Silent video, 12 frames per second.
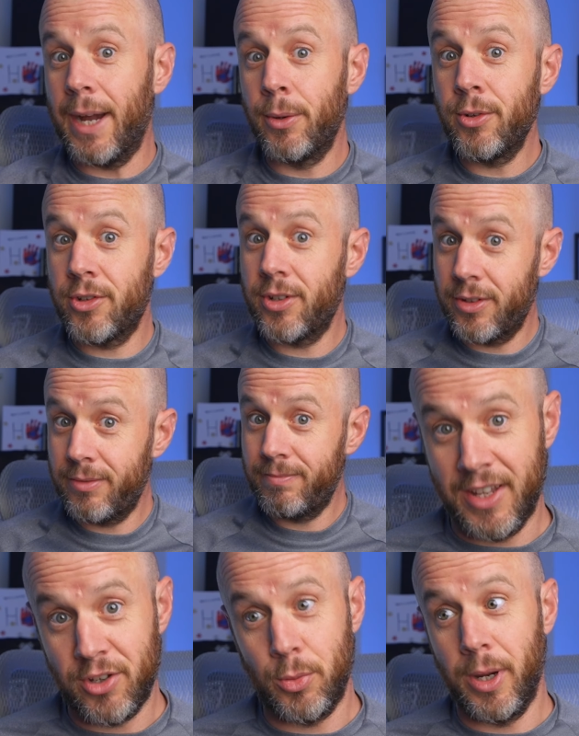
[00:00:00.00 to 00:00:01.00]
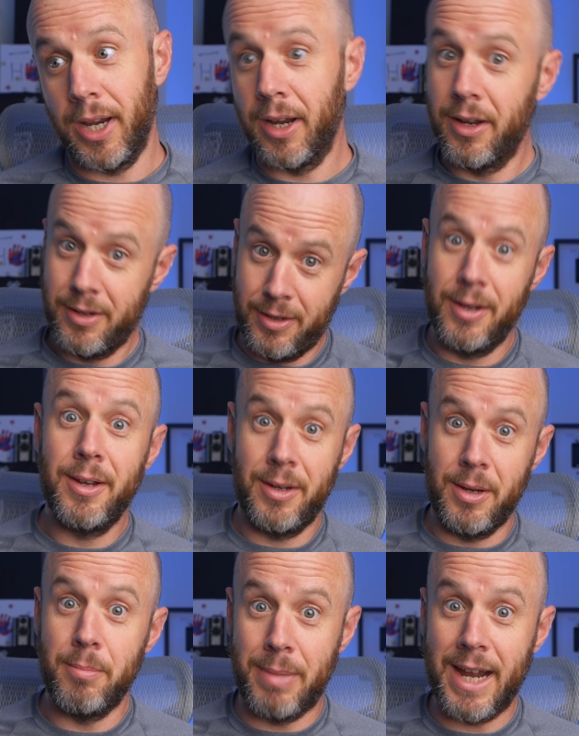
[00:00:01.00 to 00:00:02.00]
out, they swing
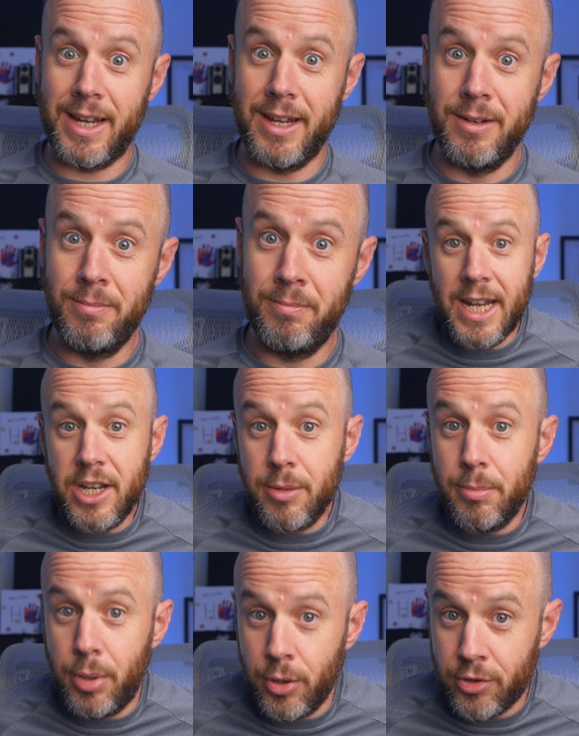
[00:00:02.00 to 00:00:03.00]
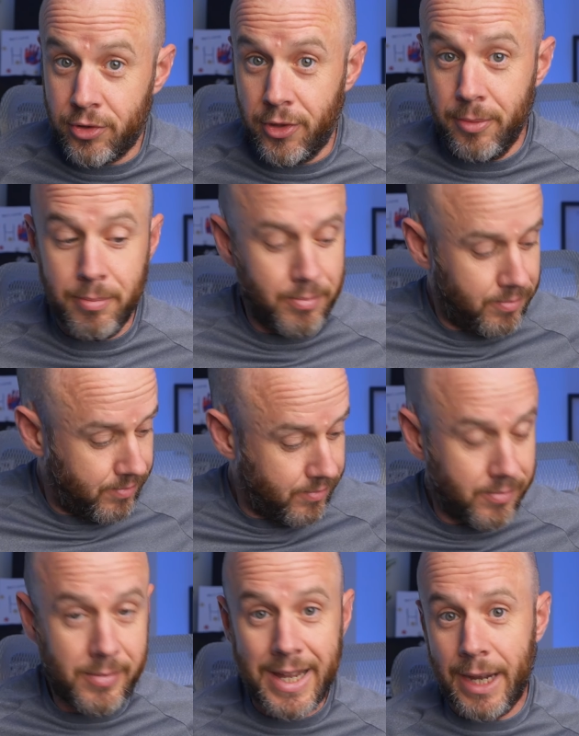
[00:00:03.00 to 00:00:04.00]
back in, and you can push them
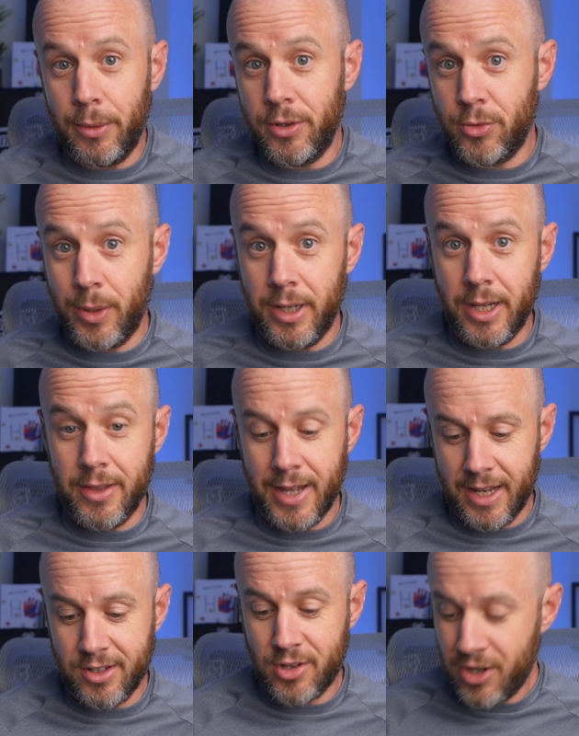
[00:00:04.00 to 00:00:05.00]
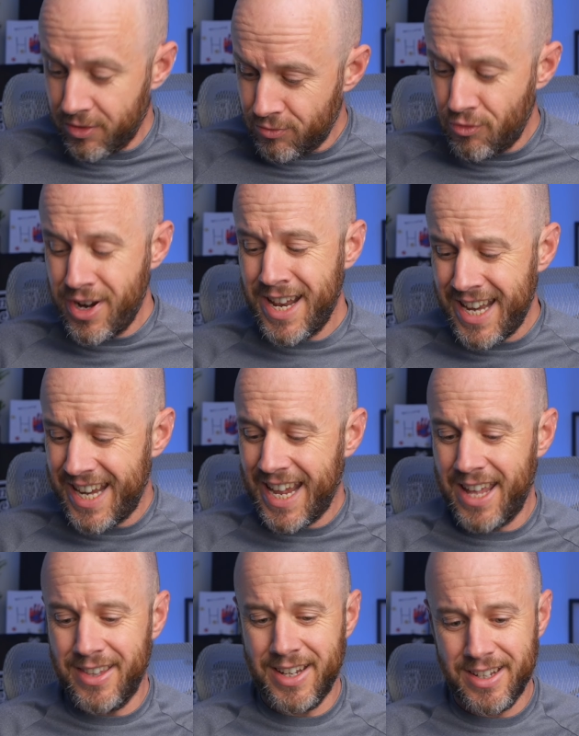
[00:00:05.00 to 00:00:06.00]
out as well, like that. So you can really
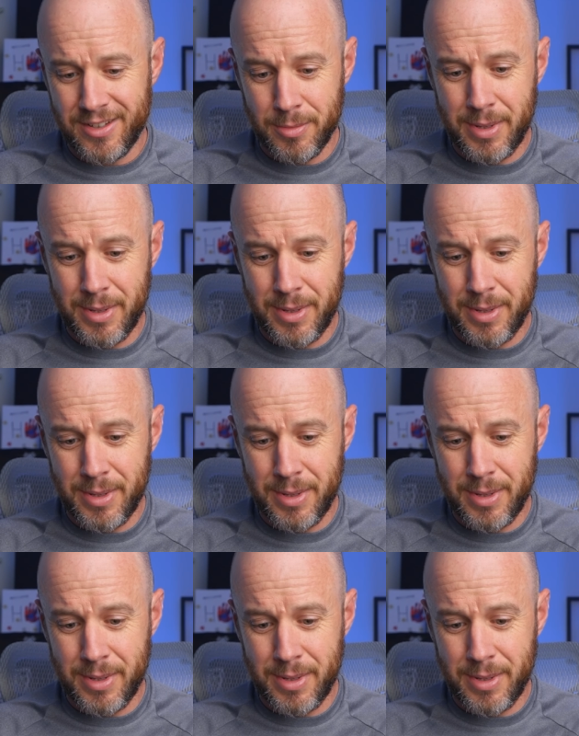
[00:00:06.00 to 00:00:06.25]
get these to